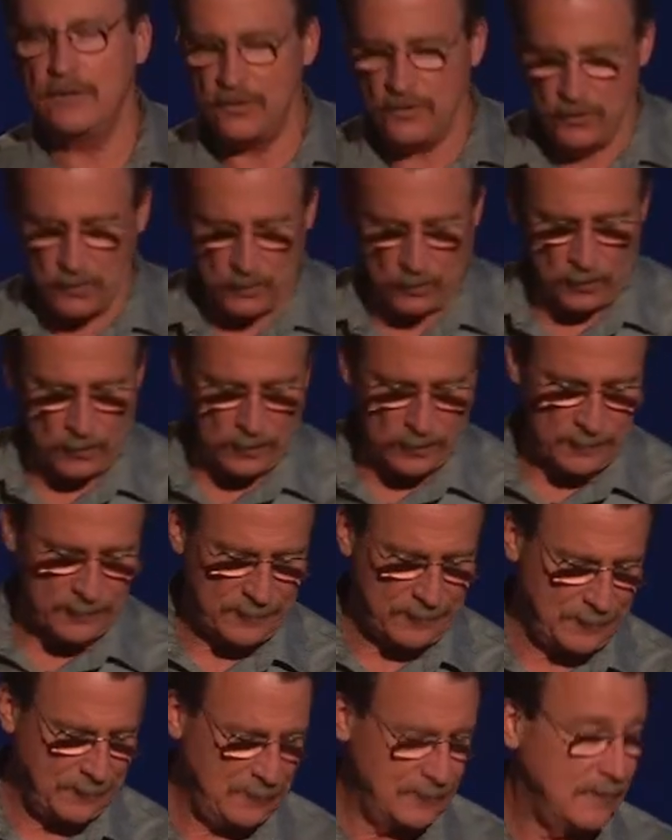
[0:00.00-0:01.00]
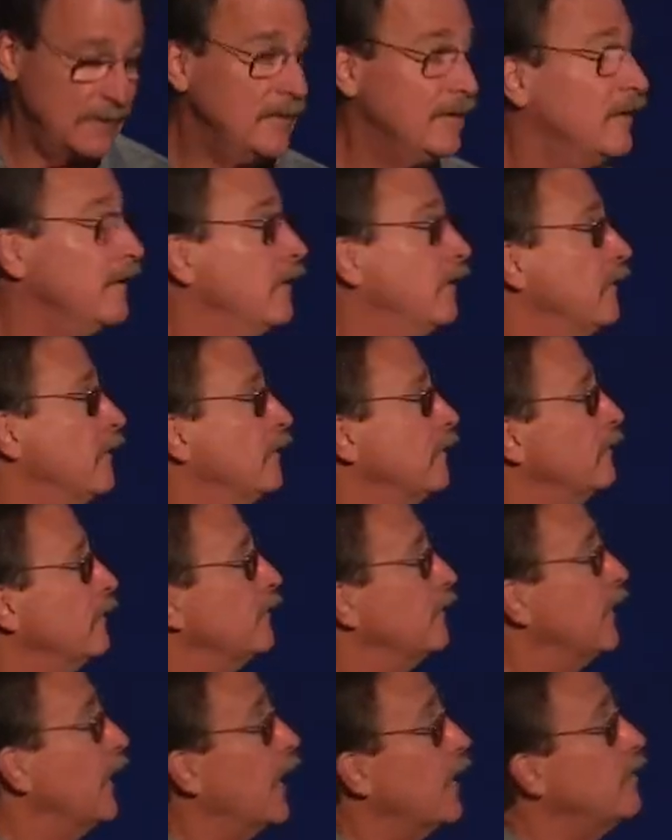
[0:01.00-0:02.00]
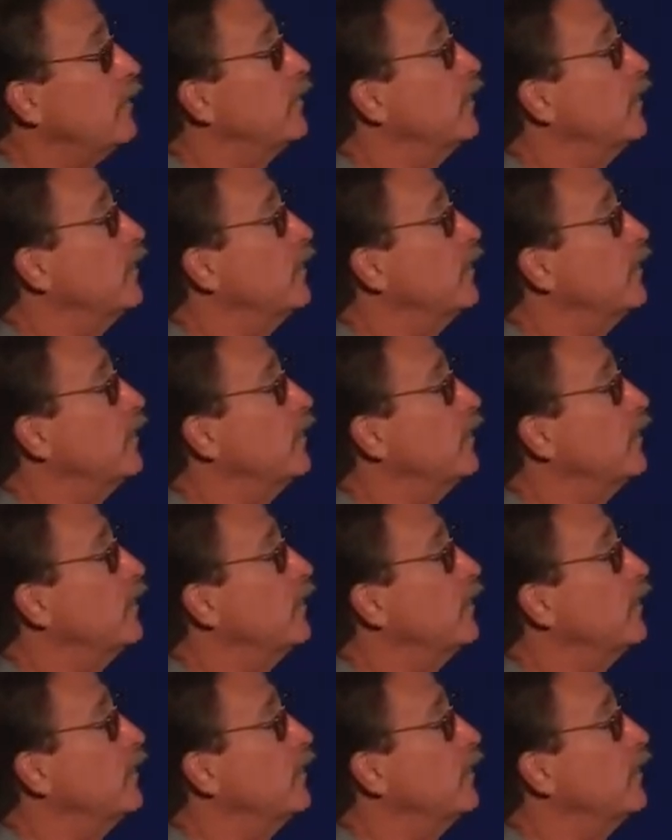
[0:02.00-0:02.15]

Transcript: new earth. That is